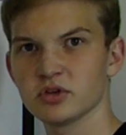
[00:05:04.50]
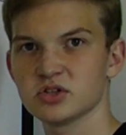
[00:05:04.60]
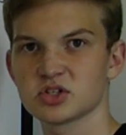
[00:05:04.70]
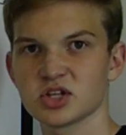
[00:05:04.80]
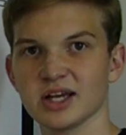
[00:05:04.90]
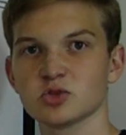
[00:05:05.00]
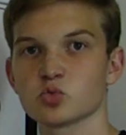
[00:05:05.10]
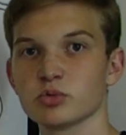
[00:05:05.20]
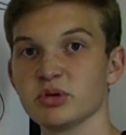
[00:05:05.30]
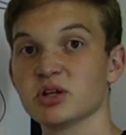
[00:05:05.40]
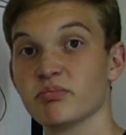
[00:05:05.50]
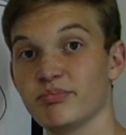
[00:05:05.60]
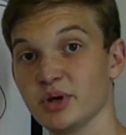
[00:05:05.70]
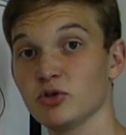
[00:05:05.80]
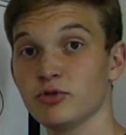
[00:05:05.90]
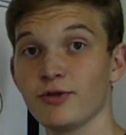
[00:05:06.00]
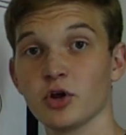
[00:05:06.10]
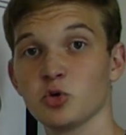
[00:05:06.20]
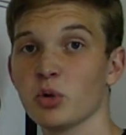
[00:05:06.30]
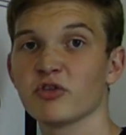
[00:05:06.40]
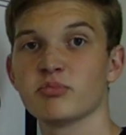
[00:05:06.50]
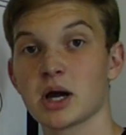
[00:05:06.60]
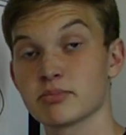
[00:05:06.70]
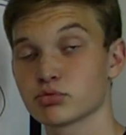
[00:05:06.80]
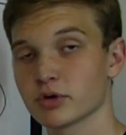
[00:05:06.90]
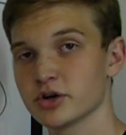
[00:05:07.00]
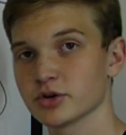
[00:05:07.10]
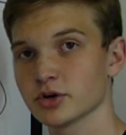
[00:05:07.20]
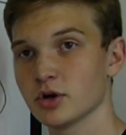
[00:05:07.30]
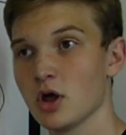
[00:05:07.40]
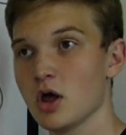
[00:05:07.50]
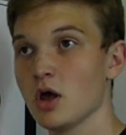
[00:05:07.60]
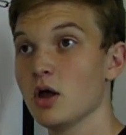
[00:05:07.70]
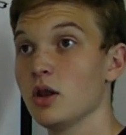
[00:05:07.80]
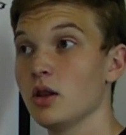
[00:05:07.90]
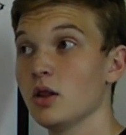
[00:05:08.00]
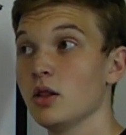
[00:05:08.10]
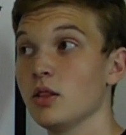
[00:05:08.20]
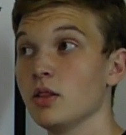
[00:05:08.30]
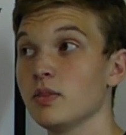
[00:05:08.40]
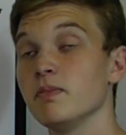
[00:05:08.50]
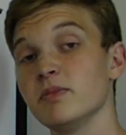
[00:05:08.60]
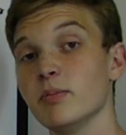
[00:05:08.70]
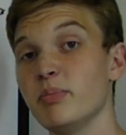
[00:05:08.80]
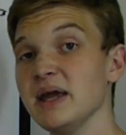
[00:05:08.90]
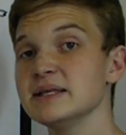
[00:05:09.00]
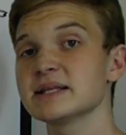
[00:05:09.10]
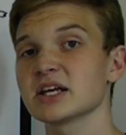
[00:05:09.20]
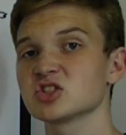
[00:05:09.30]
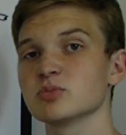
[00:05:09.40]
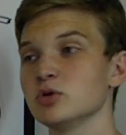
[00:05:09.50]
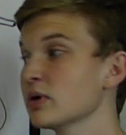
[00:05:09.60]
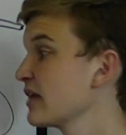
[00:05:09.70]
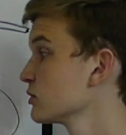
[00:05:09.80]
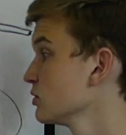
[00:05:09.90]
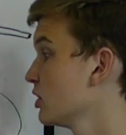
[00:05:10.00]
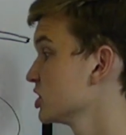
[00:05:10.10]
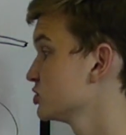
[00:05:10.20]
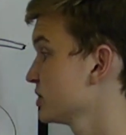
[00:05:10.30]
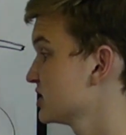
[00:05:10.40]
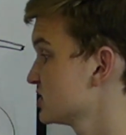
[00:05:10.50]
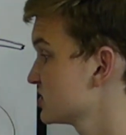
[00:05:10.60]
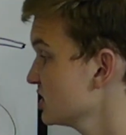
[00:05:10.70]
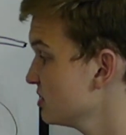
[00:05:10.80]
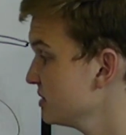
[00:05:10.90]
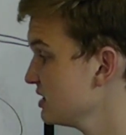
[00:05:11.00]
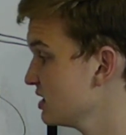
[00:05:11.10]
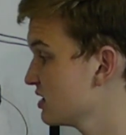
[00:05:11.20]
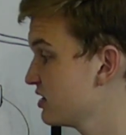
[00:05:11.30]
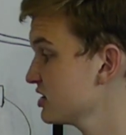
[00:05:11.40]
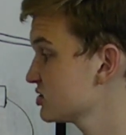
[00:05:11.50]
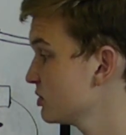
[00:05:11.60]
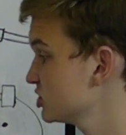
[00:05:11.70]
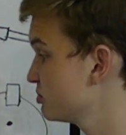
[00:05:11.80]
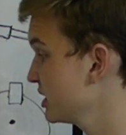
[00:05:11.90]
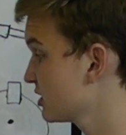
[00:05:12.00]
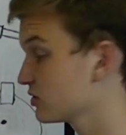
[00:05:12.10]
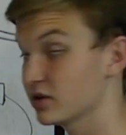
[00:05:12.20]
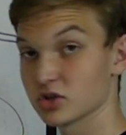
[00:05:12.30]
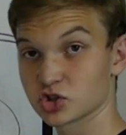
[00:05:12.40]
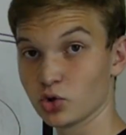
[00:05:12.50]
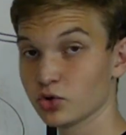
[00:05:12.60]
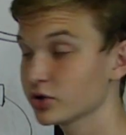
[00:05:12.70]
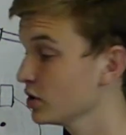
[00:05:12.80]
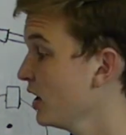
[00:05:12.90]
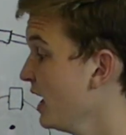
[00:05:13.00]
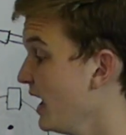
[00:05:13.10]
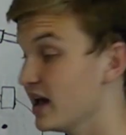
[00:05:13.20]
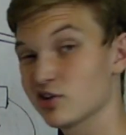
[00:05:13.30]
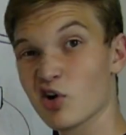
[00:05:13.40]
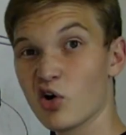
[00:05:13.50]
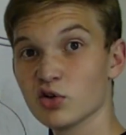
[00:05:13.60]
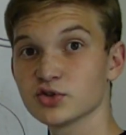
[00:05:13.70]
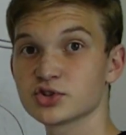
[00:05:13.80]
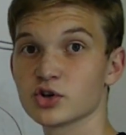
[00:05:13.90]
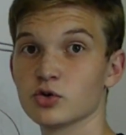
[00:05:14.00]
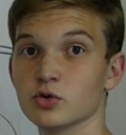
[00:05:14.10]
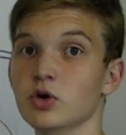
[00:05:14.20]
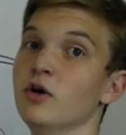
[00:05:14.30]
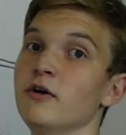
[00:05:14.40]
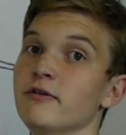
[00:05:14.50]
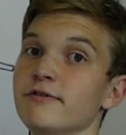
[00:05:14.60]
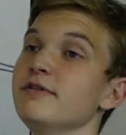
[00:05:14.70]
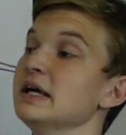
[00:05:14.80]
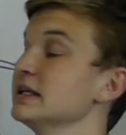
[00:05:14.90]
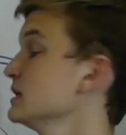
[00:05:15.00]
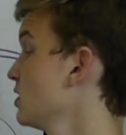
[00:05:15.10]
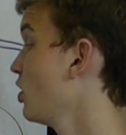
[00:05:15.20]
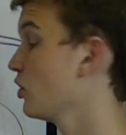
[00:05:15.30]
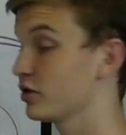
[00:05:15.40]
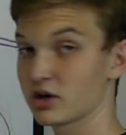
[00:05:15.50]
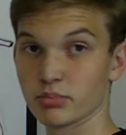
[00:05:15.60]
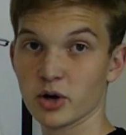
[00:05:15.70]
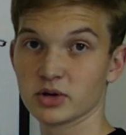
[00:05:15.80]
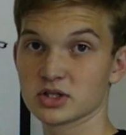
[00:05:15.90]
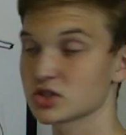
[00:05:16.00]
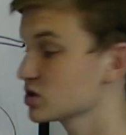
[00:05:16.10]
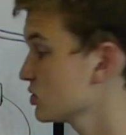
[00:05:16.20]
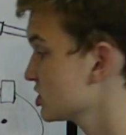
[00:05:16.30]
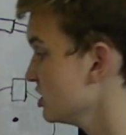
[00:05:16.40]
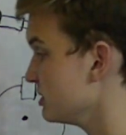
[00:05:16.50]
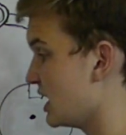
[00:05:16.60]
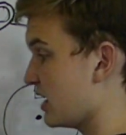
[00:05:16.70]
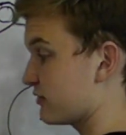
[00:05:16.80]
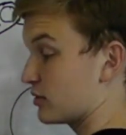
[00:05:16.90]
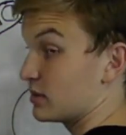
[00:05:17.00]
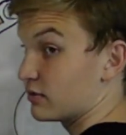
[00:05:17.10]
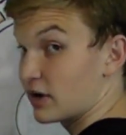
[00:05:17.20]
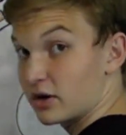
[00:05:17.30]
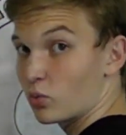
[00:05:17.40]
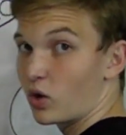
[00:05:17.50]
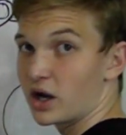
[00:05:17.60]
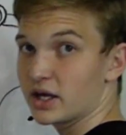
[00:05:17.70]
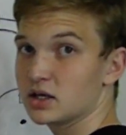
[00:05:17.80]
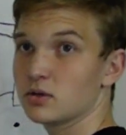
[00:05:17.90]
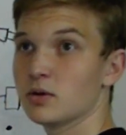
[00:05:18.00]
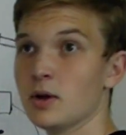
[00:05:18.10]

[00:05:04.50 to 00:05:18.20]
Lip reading: of these designs would be the build volume of my printer. The base has to be rather large because it's going to be this much bigger than the shoulder and also fit all the components. So it's going to have to be very wide,